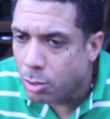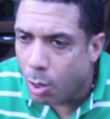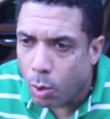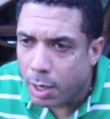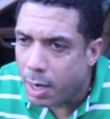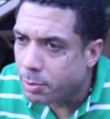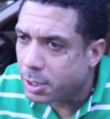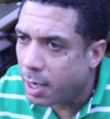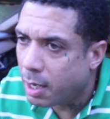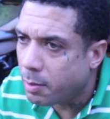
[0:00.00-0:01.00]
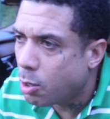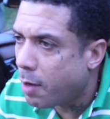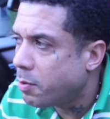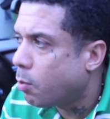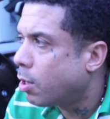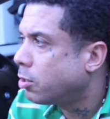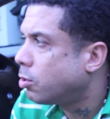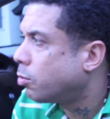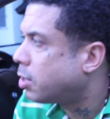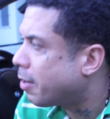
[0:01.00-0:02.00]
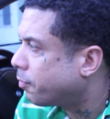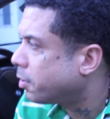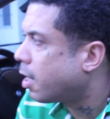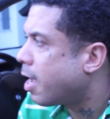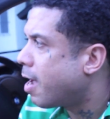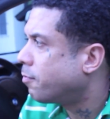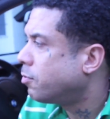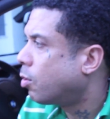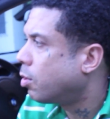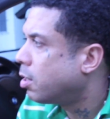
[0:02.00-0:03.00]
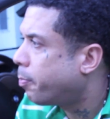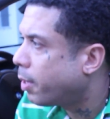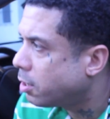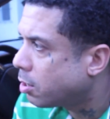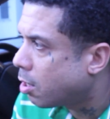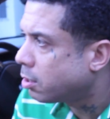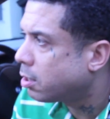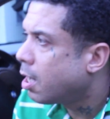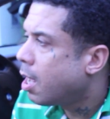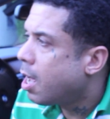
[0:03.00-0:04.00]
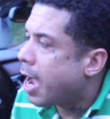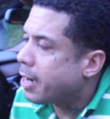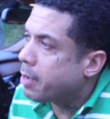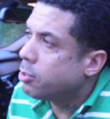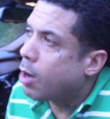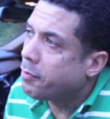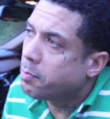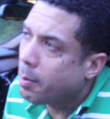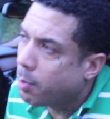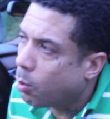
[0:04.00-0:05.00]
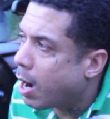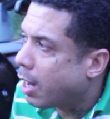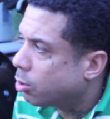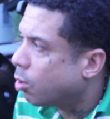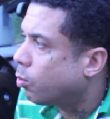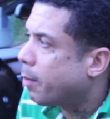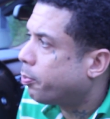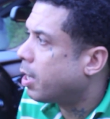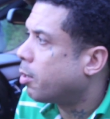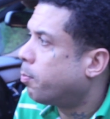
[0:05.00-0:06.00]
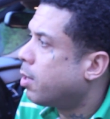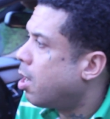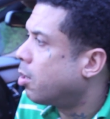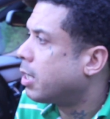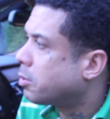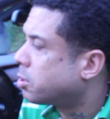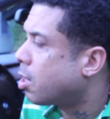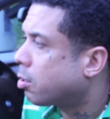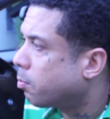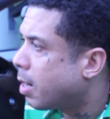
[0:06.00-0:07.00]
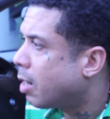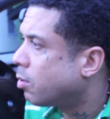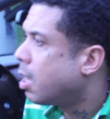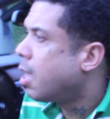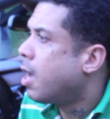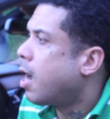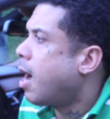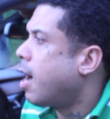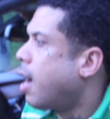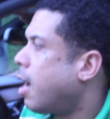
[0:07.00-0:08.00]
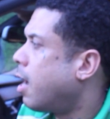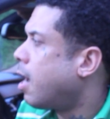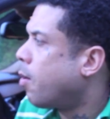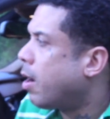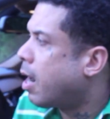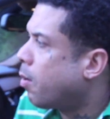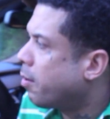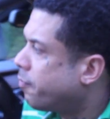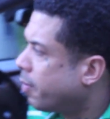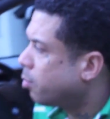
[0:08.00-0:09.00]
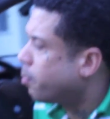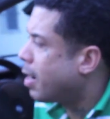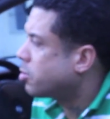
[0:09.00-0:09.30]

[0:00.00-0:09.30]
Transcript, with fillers: you know what? I'm saying, you know, everyone, you know, definitely gonna have, you know, an opinion on it. I, you know, I remember a while ago when I put out a blog and I was talking about how, how, how I felt about